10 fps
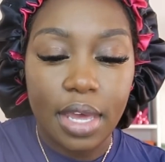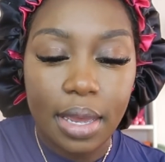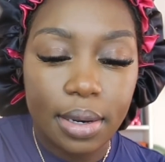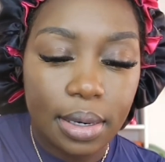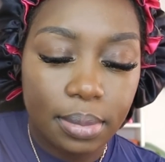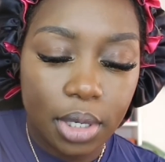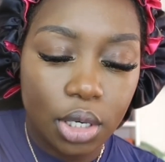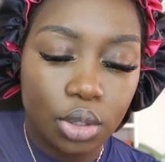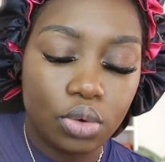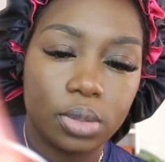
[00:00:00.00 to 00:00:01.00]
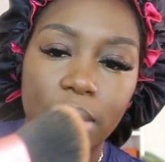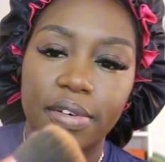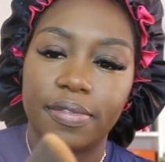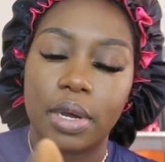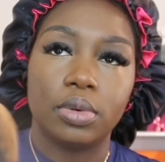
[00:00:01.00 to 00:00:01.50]
then I'm gonna use my
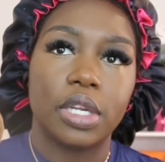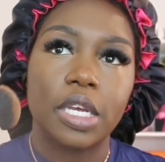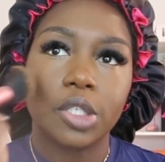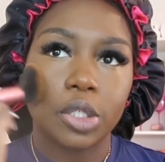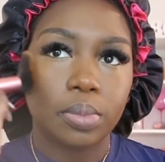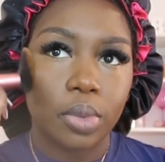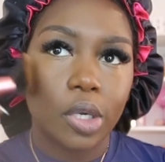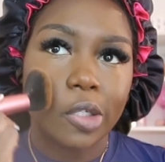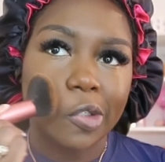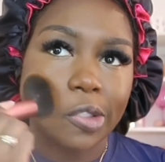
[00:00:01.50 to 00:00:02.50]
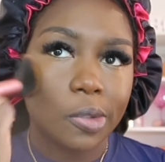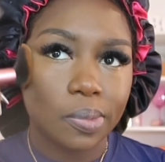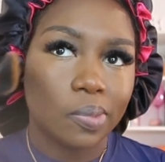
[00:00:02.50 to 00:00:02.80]
foundation brush